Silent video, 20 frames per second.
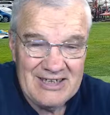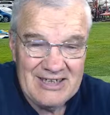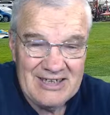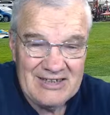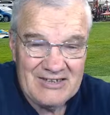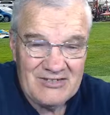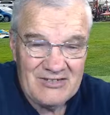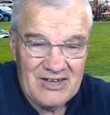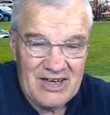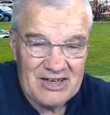
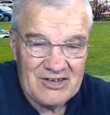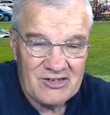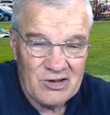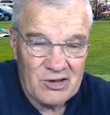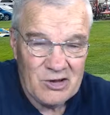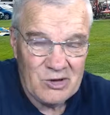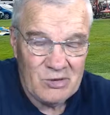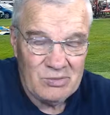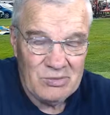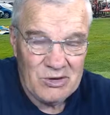takes a
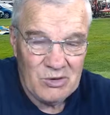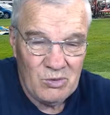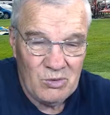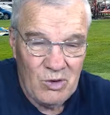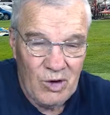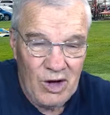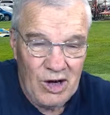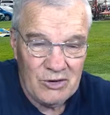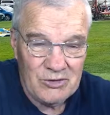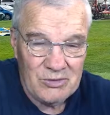little bit of
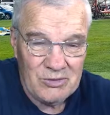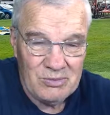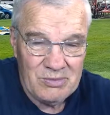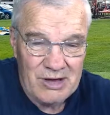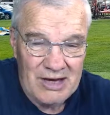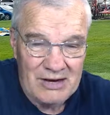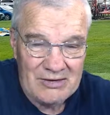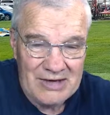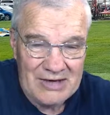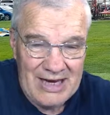while to
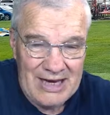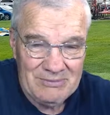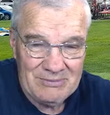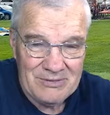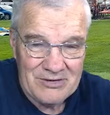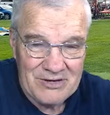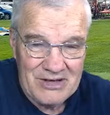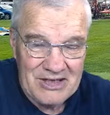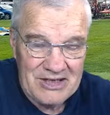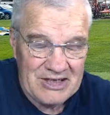blow it up,
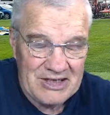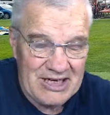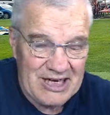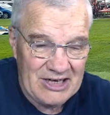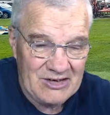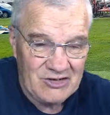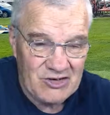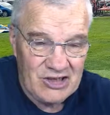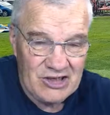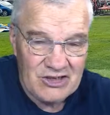and then it
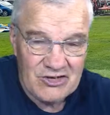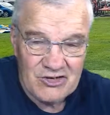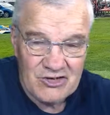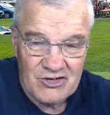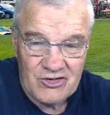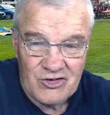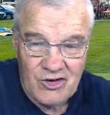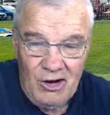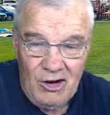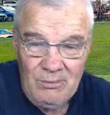actually
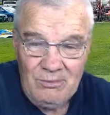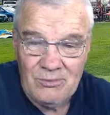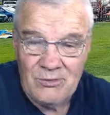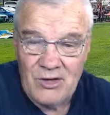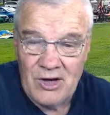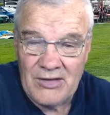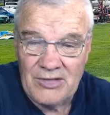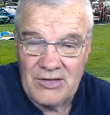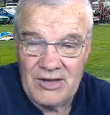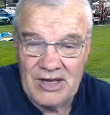stopped,
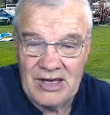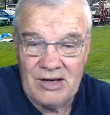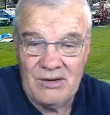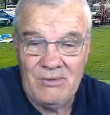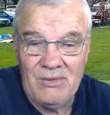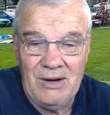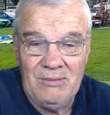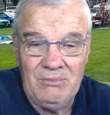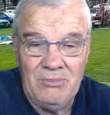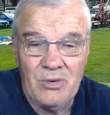I think, at
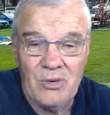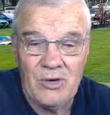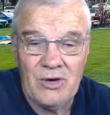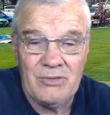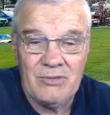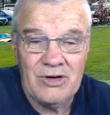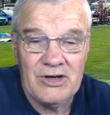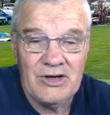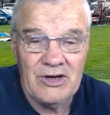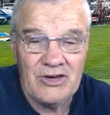one point
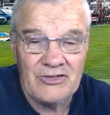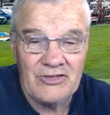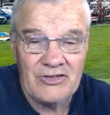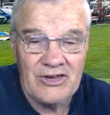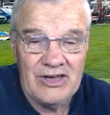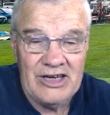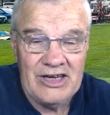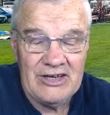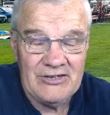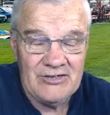when I was
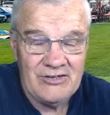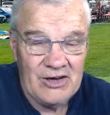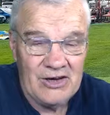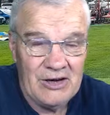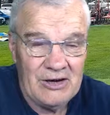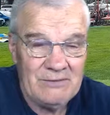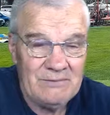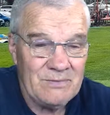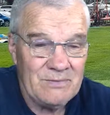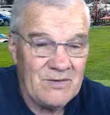there.
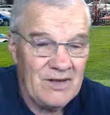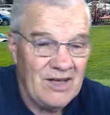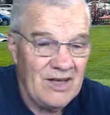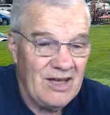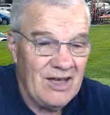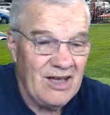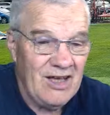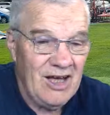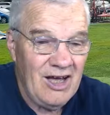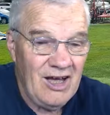So
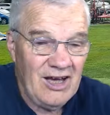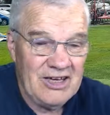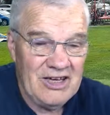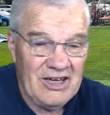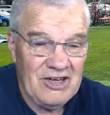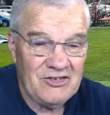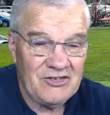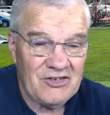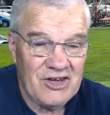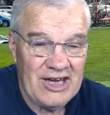I
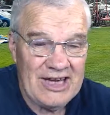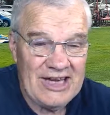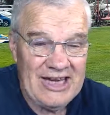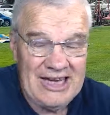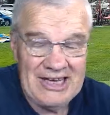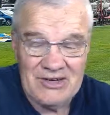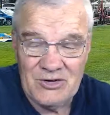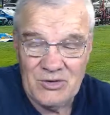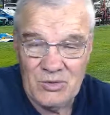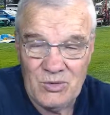guess they
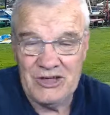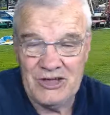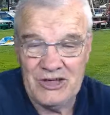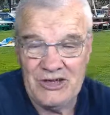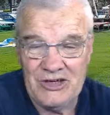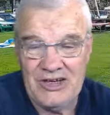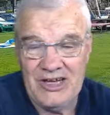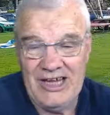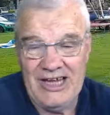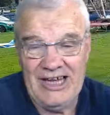had it all
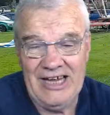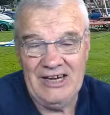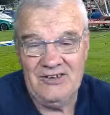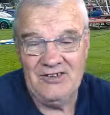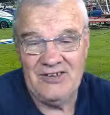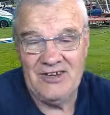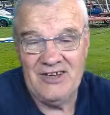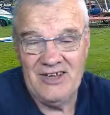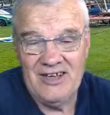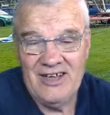in
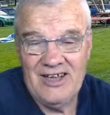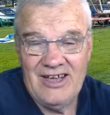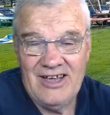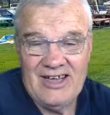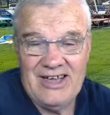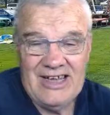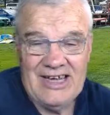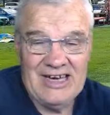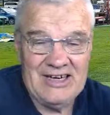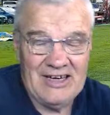hand,
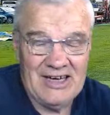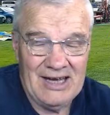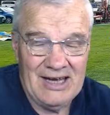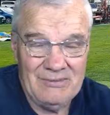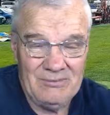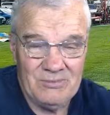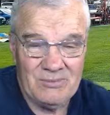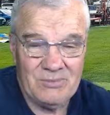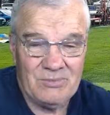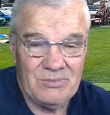and
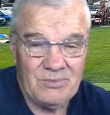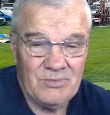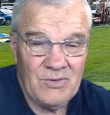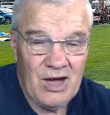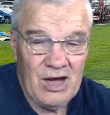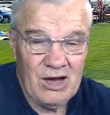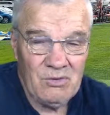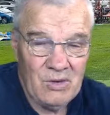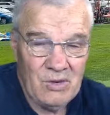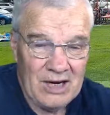
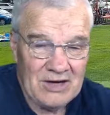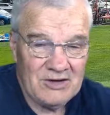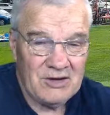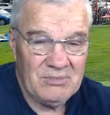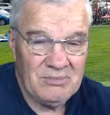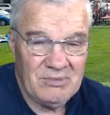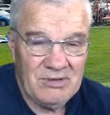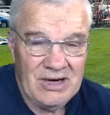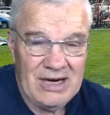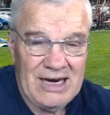I wonder
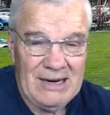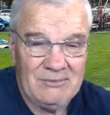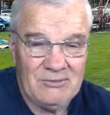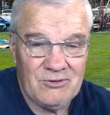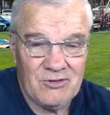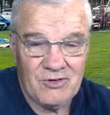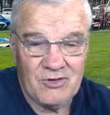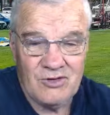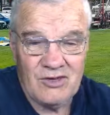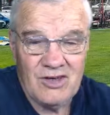
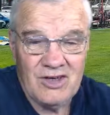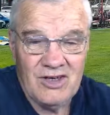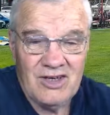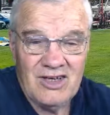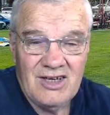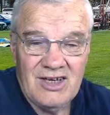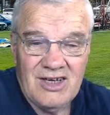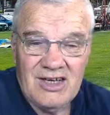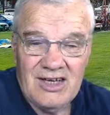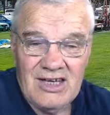perhaps
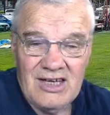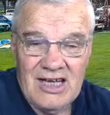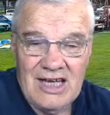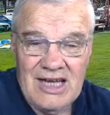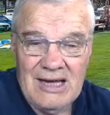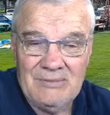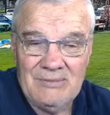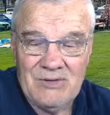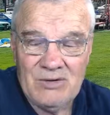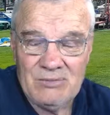
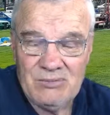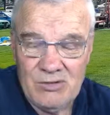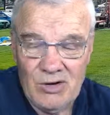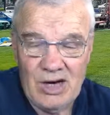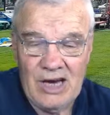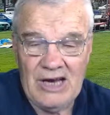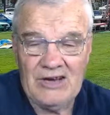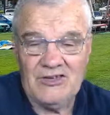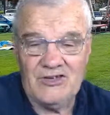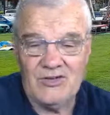the
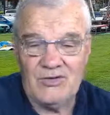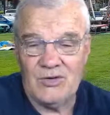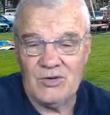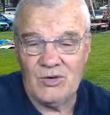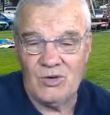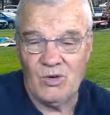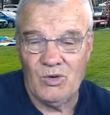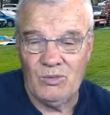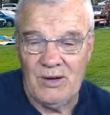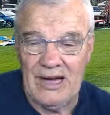price of it
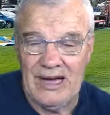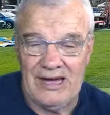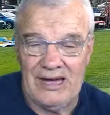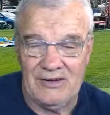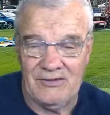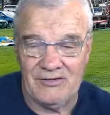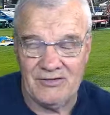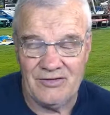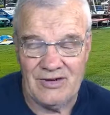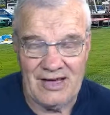all may
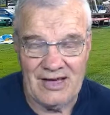have